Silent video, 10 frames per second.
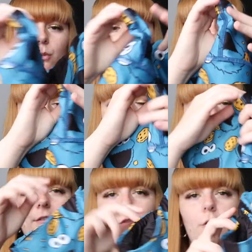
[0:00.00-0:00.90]
or whatever, but
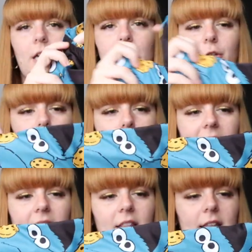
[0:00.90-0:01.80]
I never really use
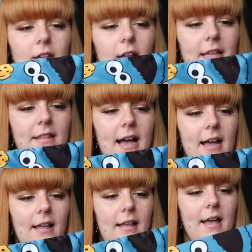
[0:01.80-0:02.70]
anything like
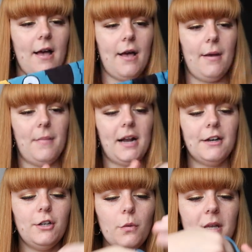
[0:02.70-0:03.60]
that. And
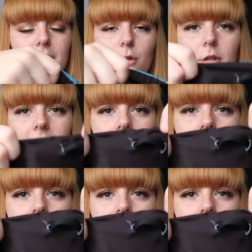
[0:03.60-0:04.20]
I noticed on the